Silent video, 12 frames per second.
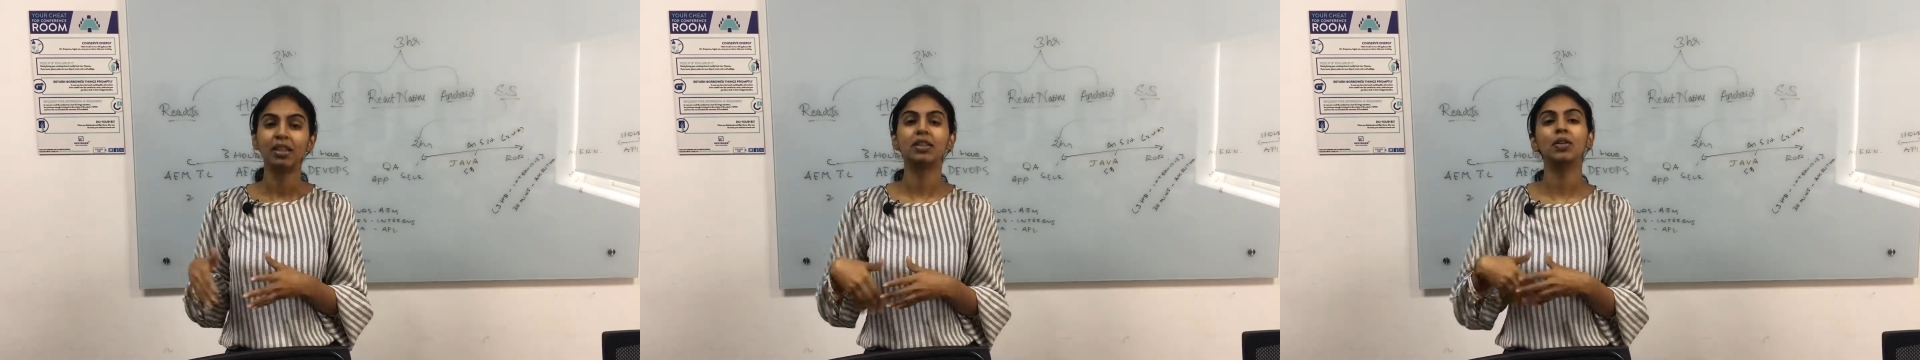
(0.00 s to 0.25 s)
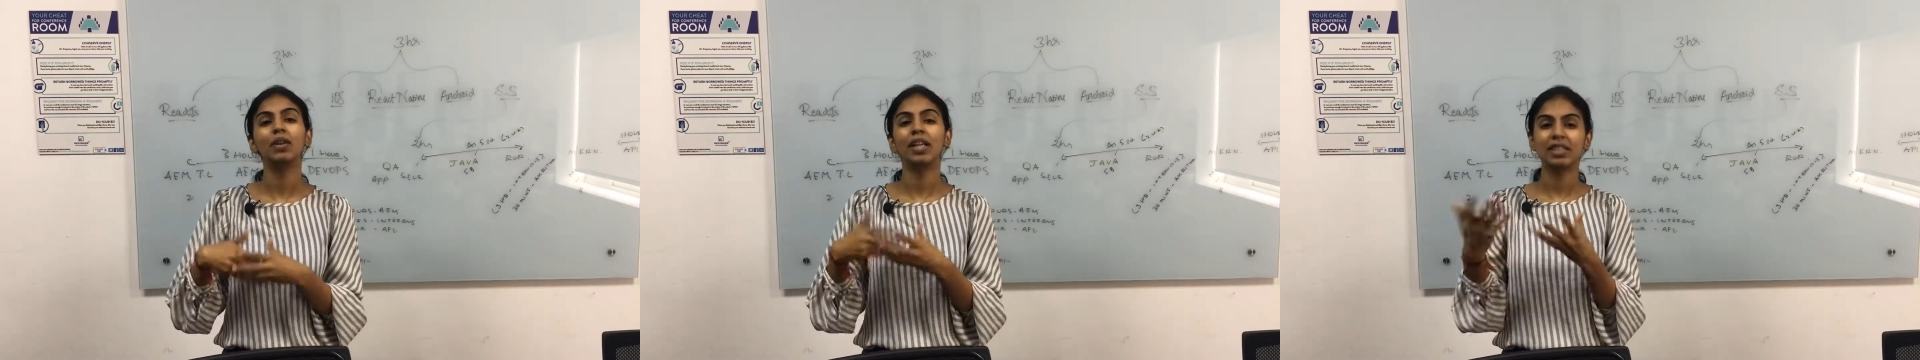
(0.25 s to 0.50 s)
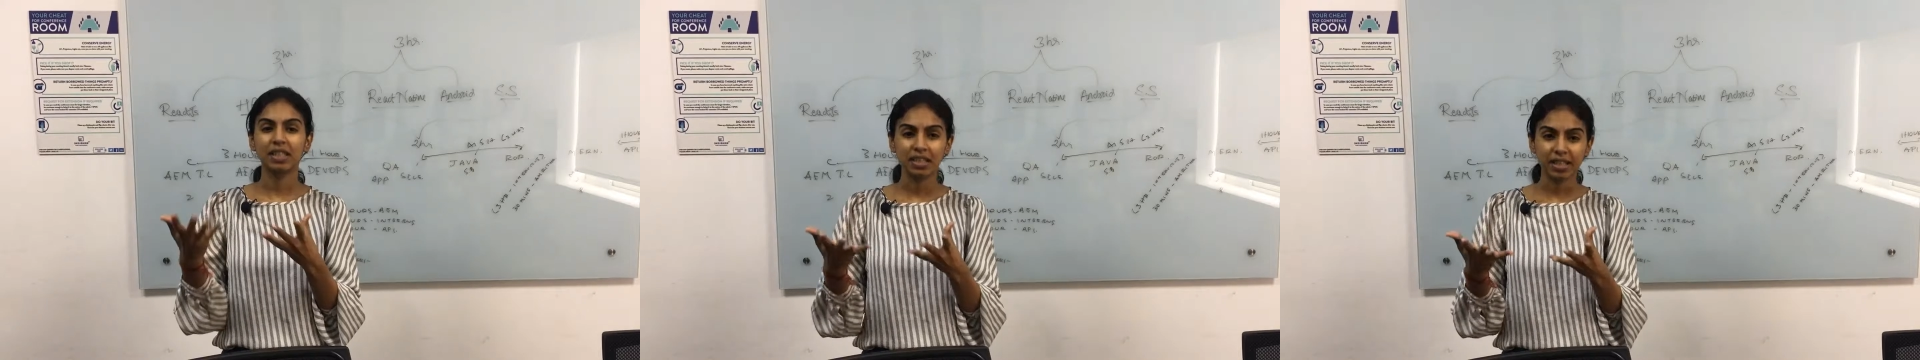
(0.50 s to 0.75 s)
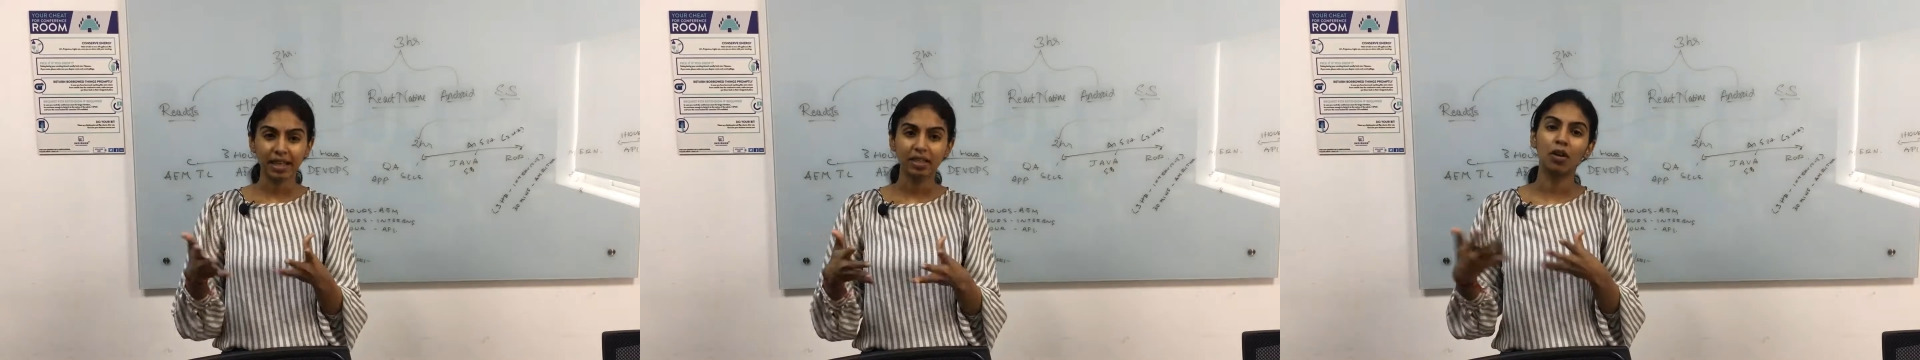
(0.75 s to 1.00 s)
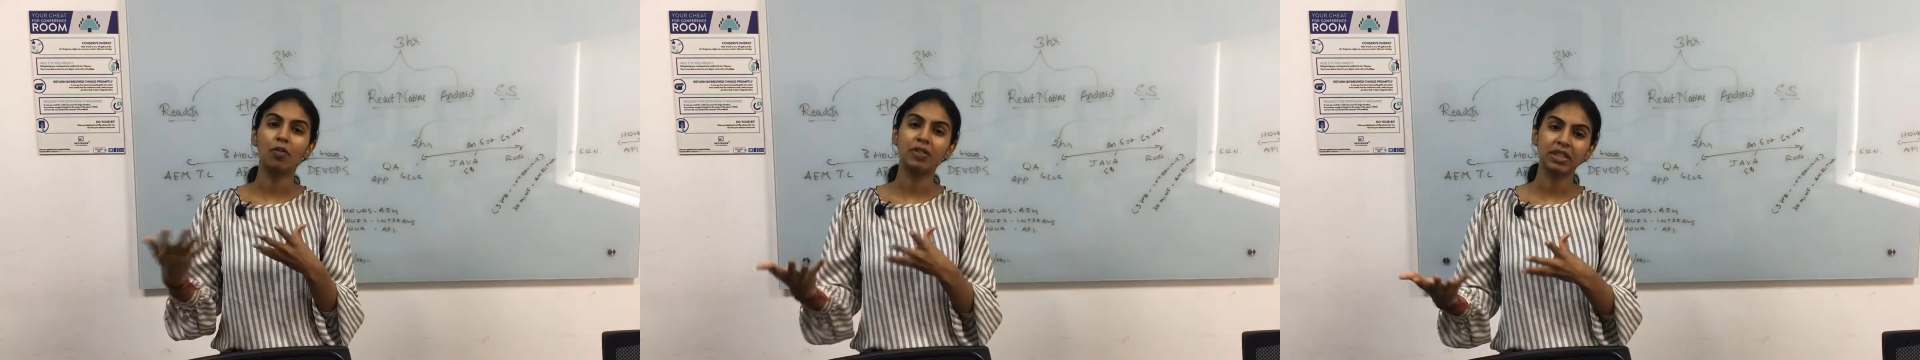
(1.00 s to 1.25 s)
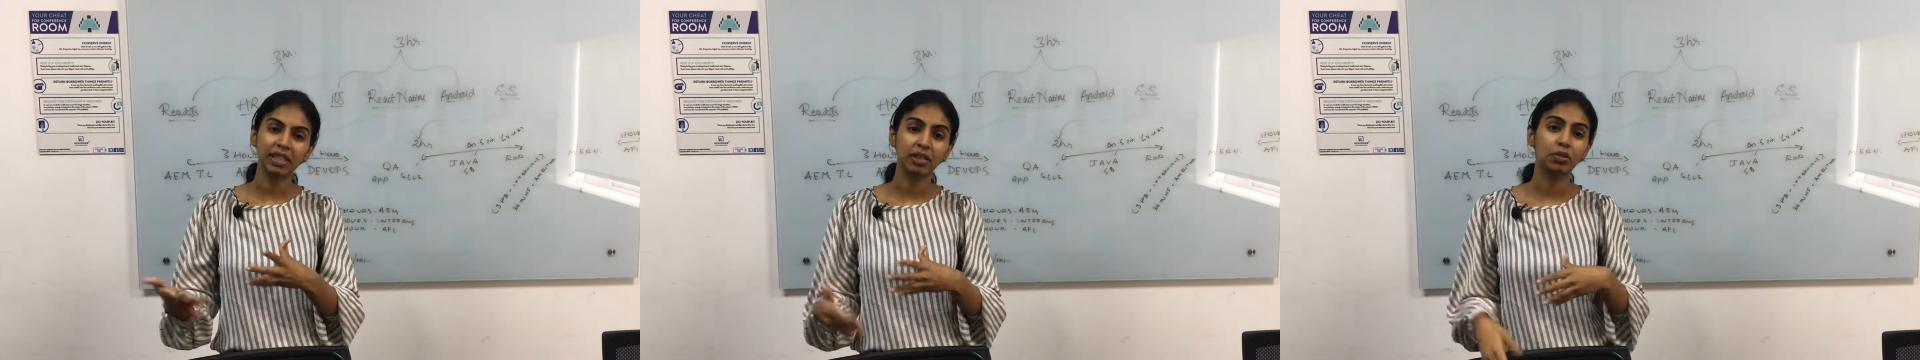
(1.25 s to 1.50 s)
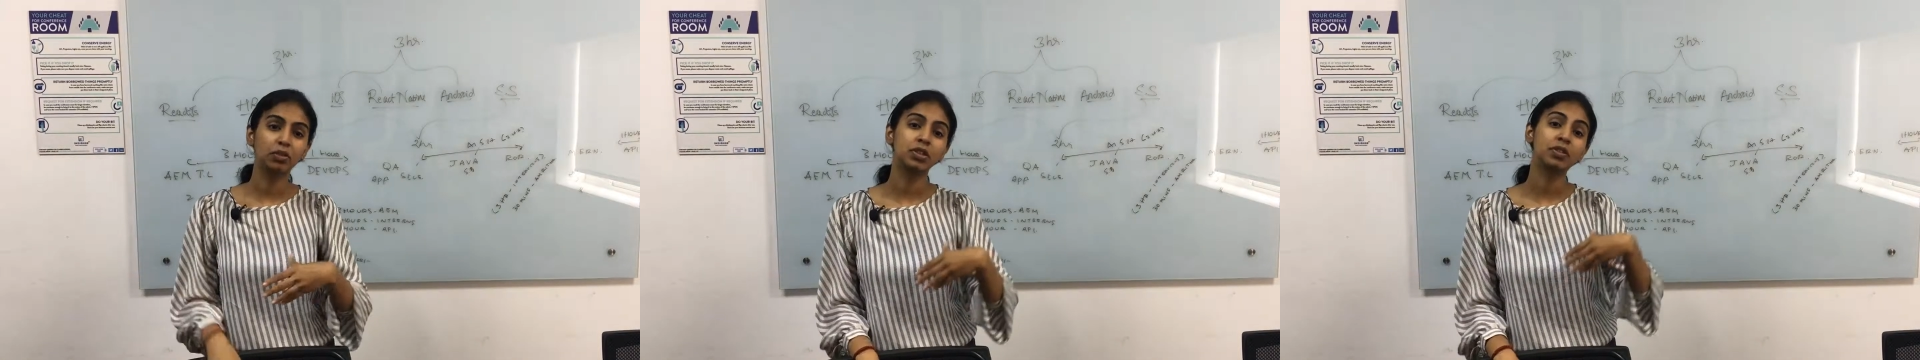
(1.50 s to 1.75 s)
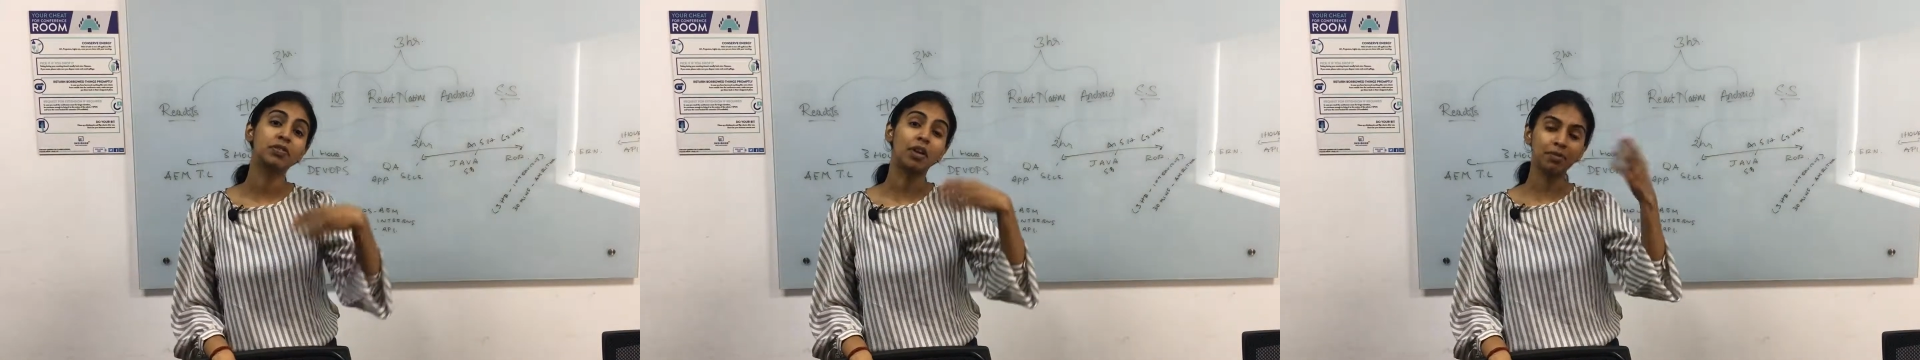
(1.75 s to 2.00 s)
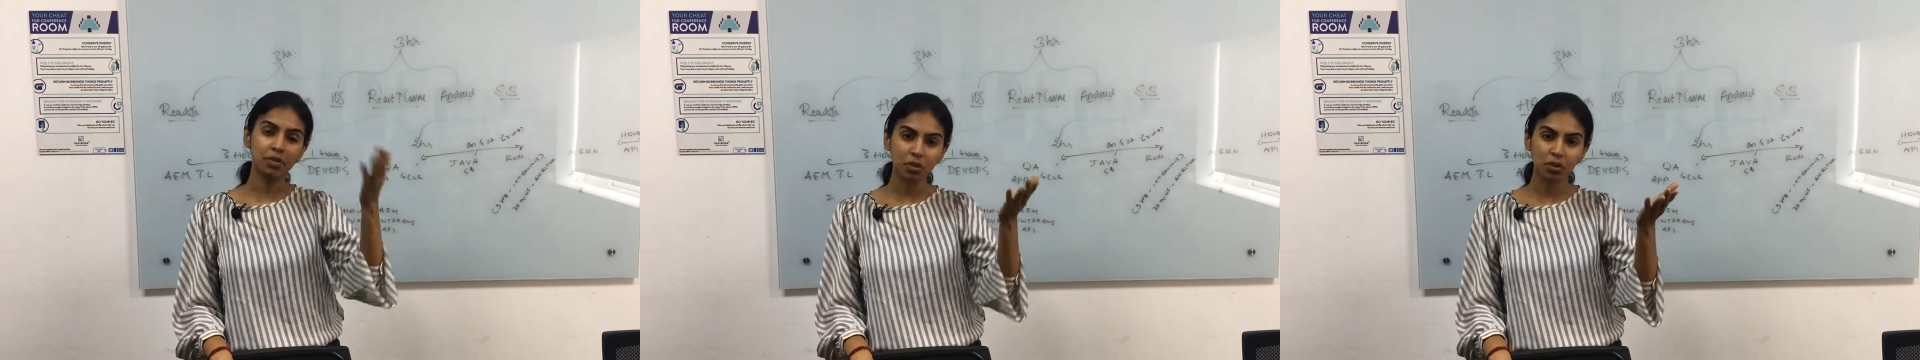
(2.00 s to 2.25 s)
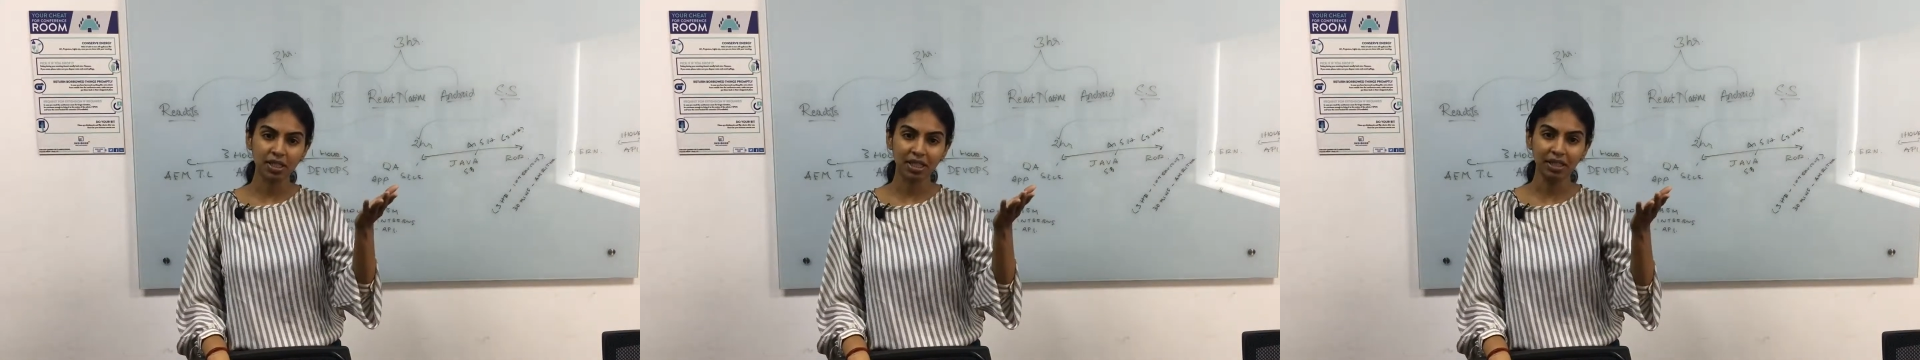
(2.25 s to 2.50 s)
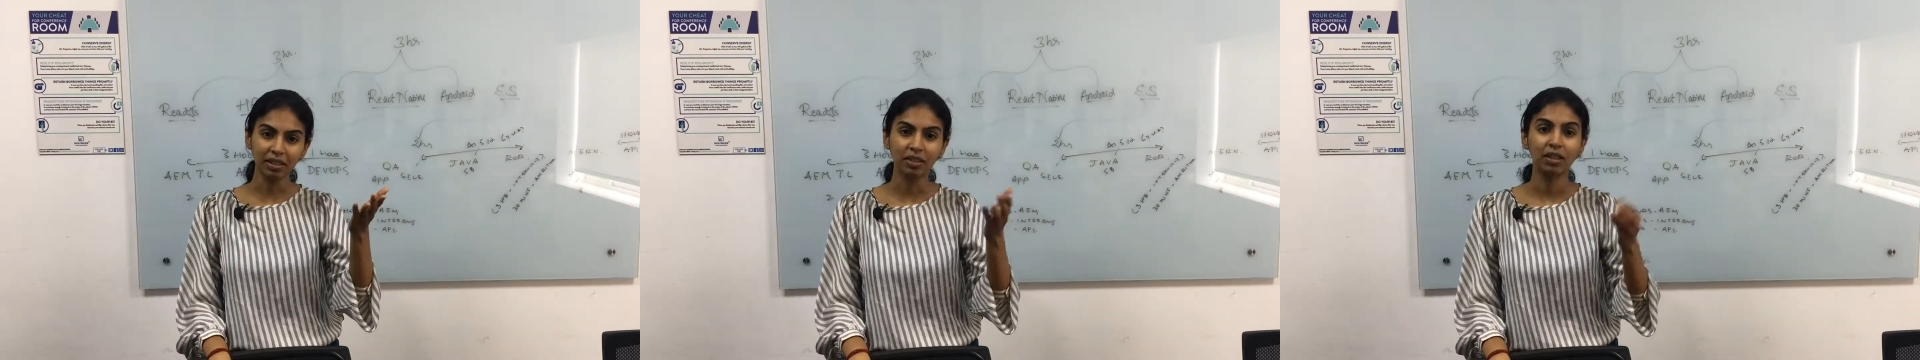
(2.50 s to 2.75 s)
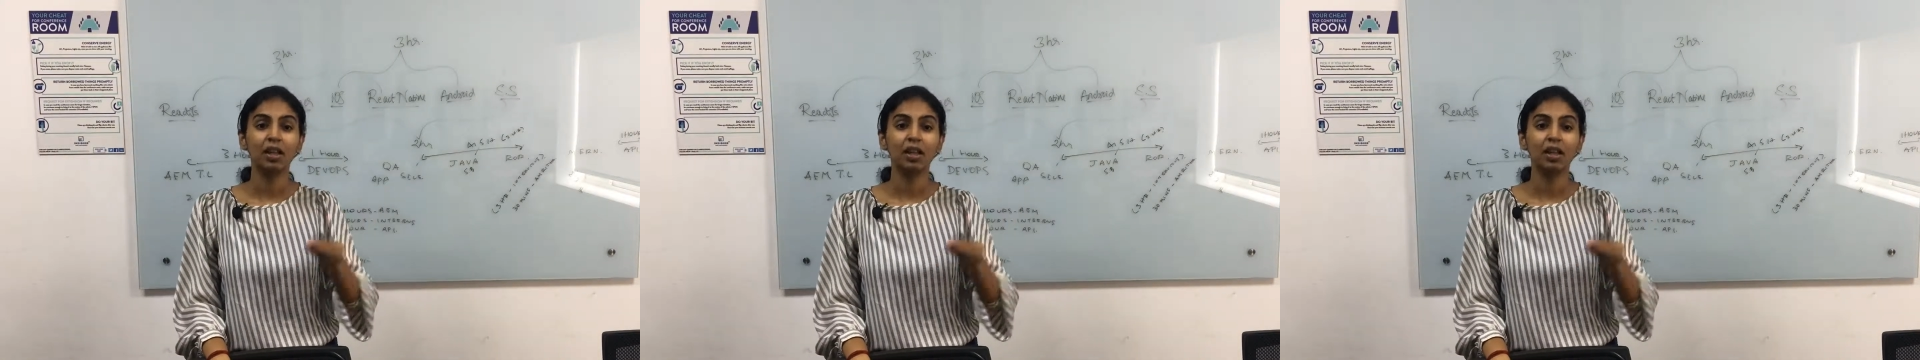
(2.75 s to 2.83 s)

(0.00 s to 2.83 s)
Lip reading: The whole HR cycle obviously includes from sourcing.